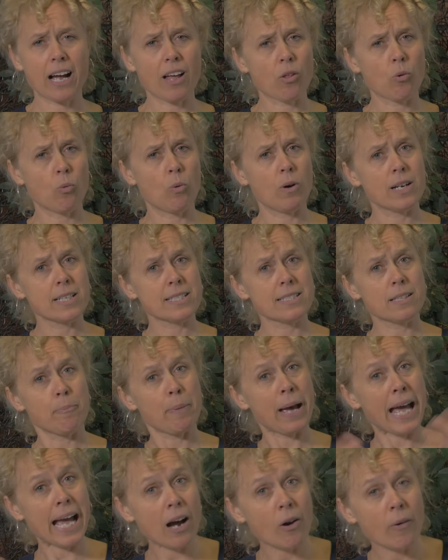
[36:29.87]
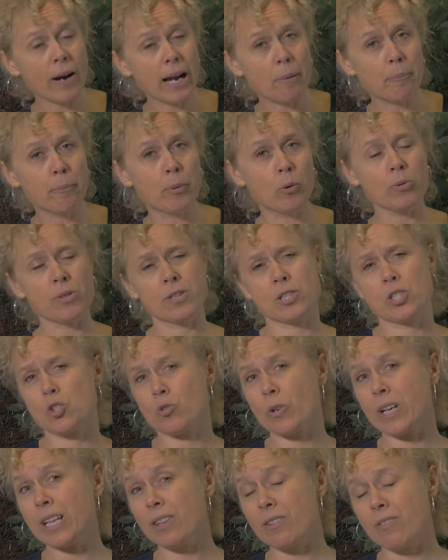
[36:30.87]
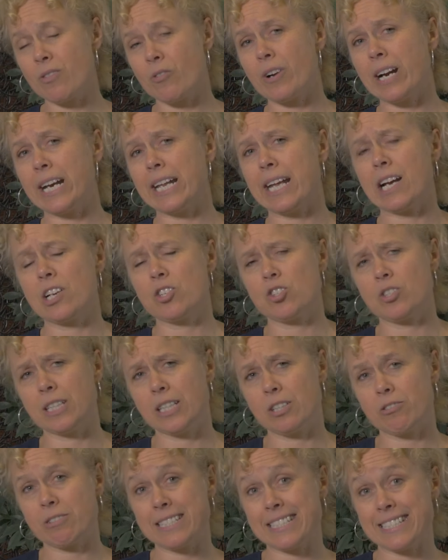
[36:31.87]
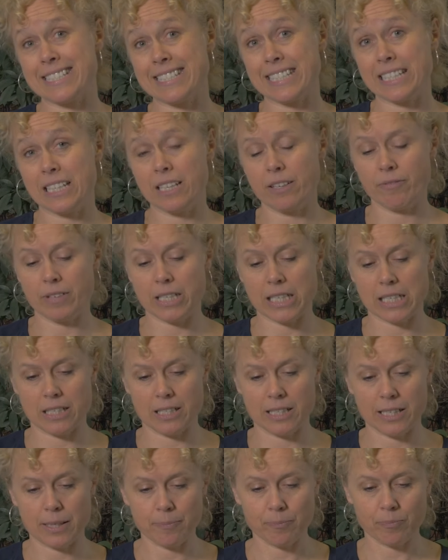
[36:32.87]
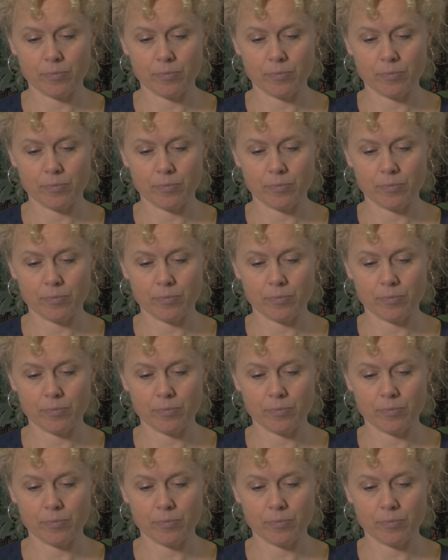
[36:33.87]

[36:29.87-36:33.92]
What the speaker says: Otherwise, the power output, the strength of the radiation increases significantly.